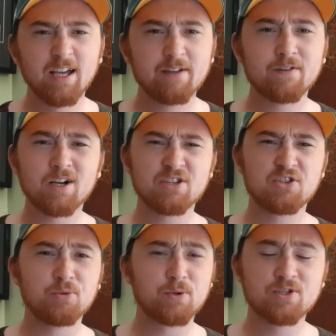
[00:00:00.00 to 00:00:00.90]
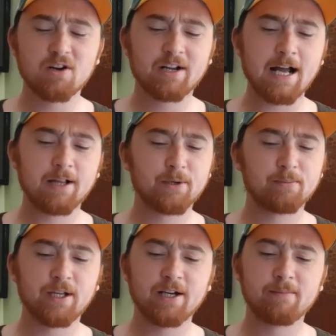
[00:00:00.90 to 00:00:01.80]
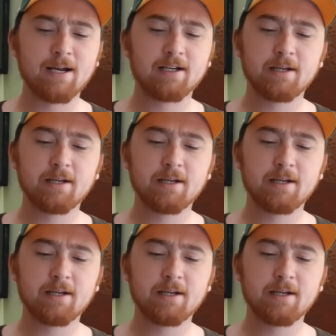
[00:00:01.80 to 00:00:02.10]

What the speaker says: if not a superstar caliber player, man.